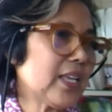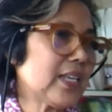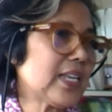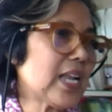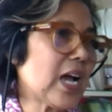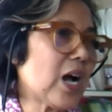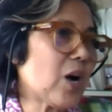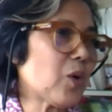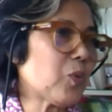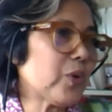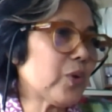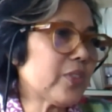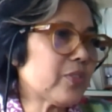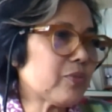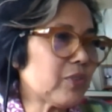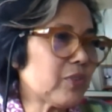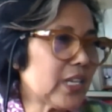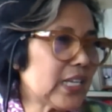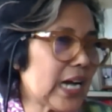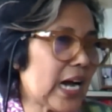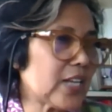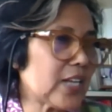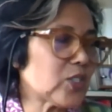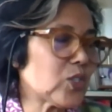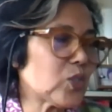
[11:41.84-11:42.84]
Now, with
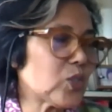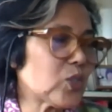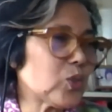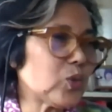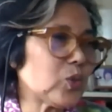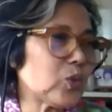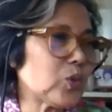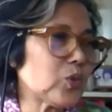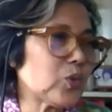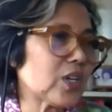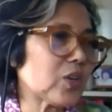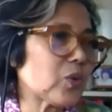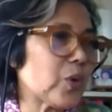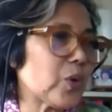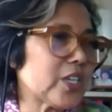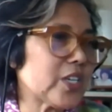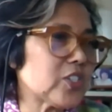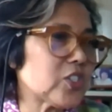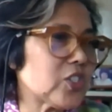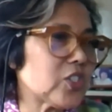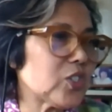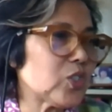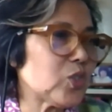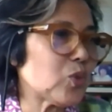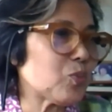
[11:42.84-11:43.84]
regard to the
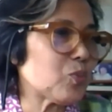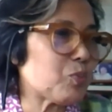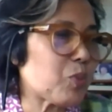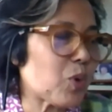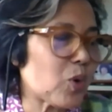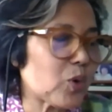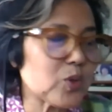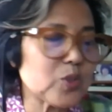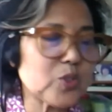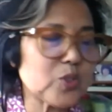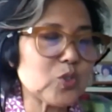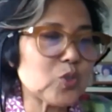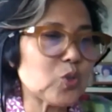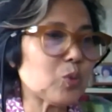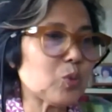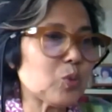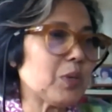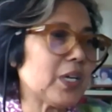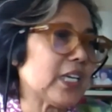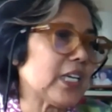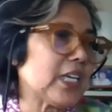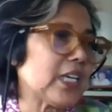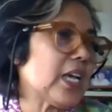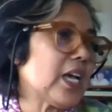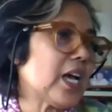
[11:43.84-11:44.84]
question you posed to
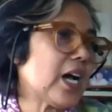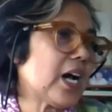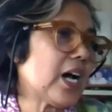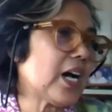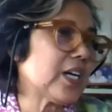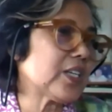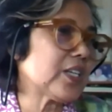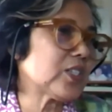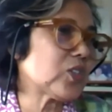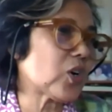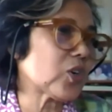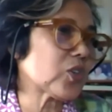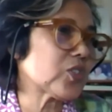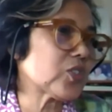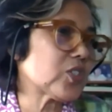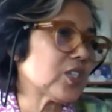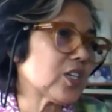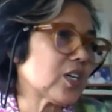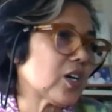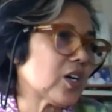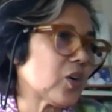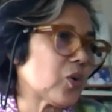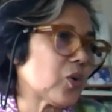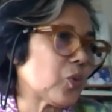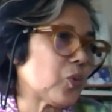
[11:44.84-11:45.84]
me,
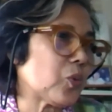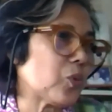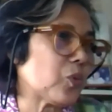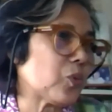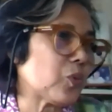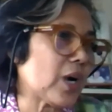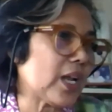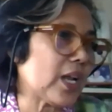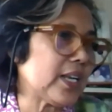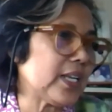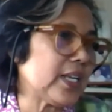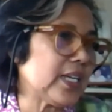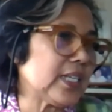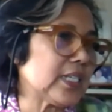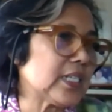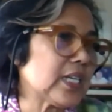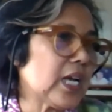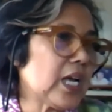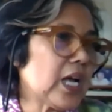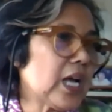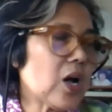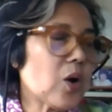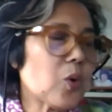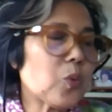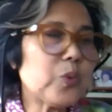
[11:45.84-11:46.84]
Dr. Walid,
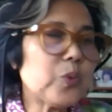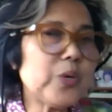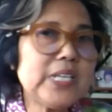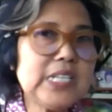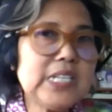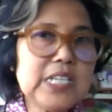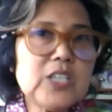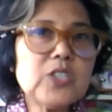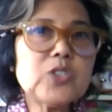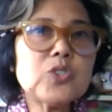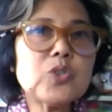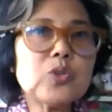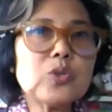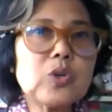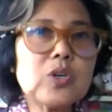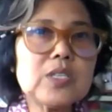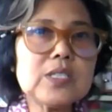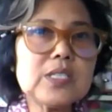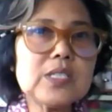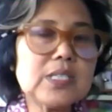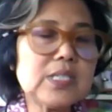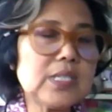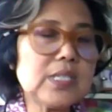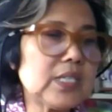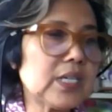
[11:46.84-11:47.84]
we need to
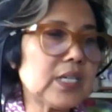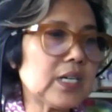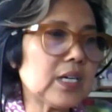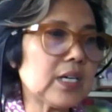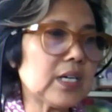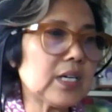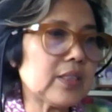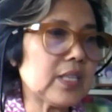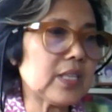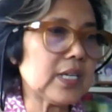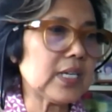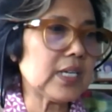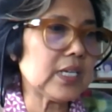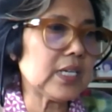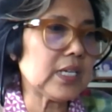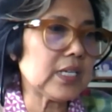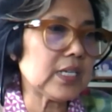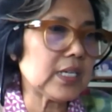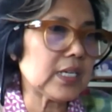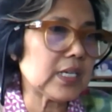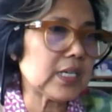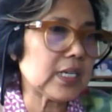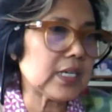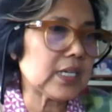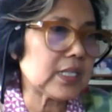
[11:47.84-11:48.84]
consider
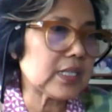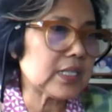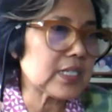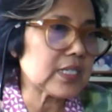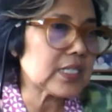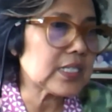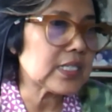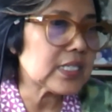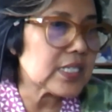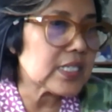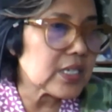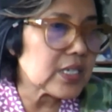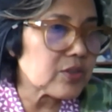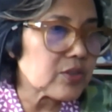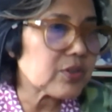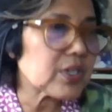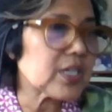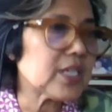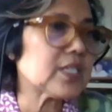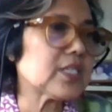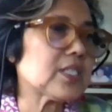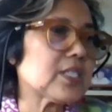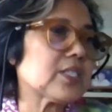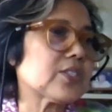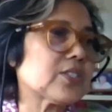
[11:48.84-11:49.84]
the
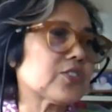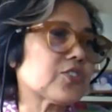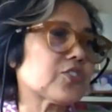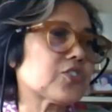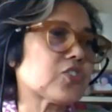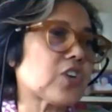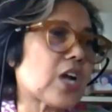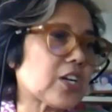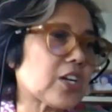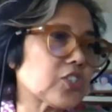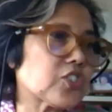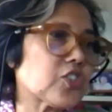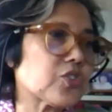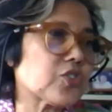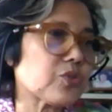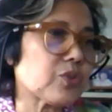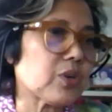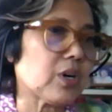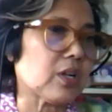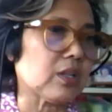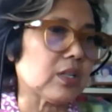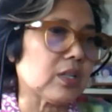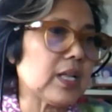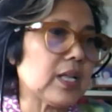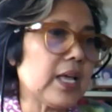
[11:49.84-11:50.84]
serious
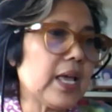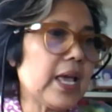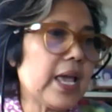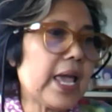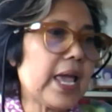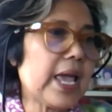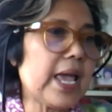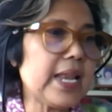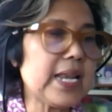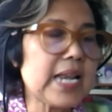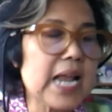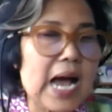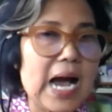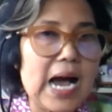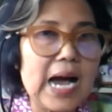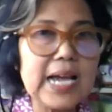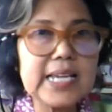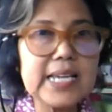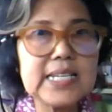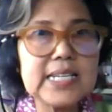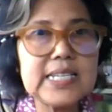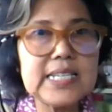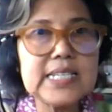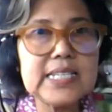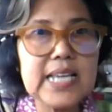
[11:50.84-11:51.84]
structural and
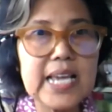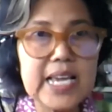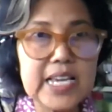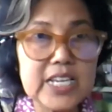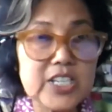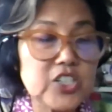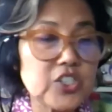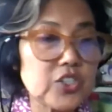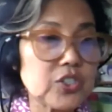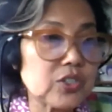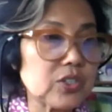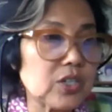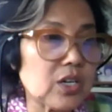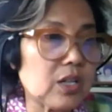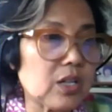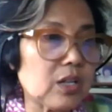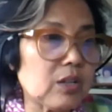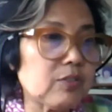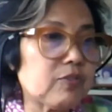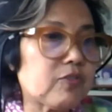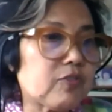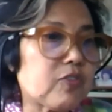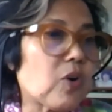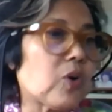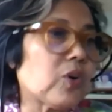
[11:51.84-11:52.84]

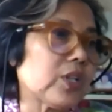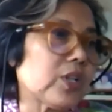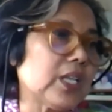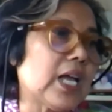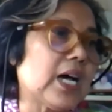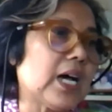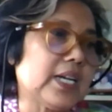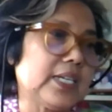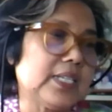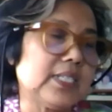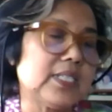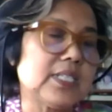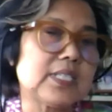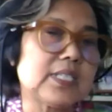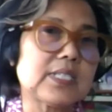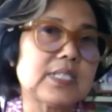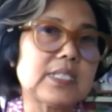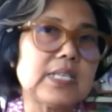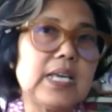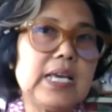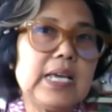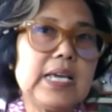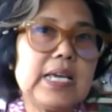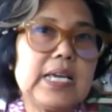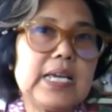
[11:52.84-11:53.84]
ideational fault
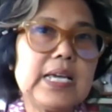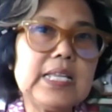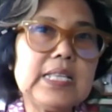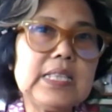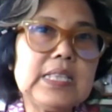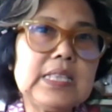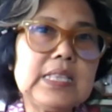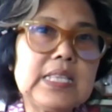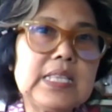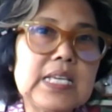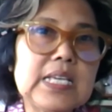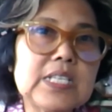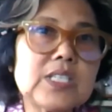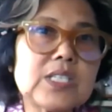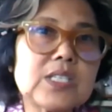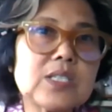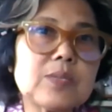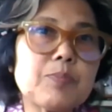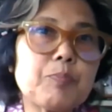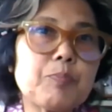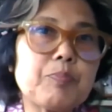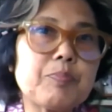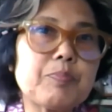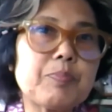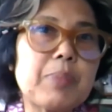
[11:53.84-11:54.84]
lines in
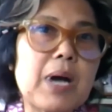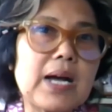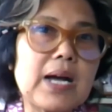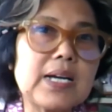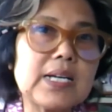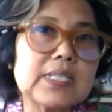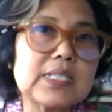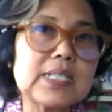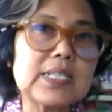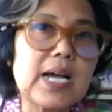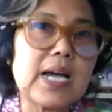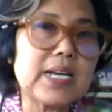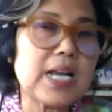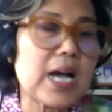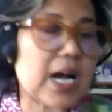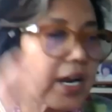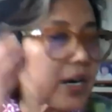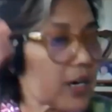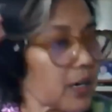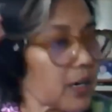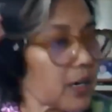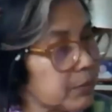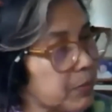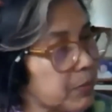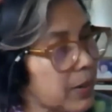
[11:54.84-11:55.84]
this Pakatan
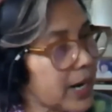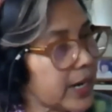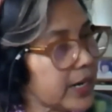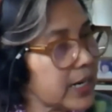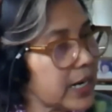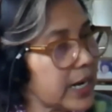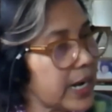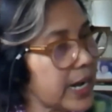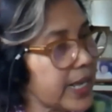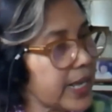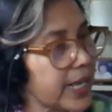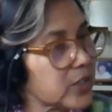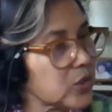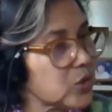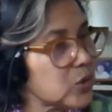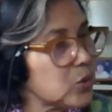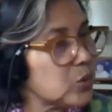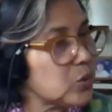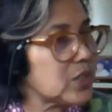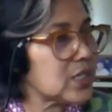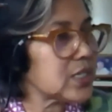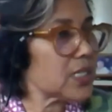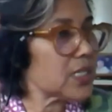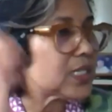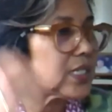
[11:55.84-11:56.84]
Harapan-led
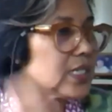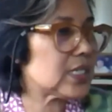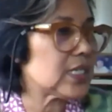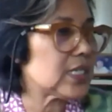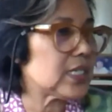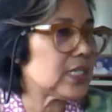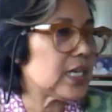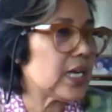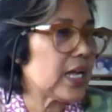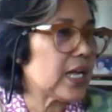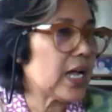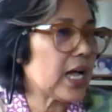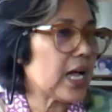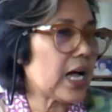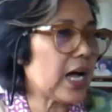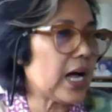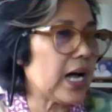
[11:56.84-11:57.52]
unity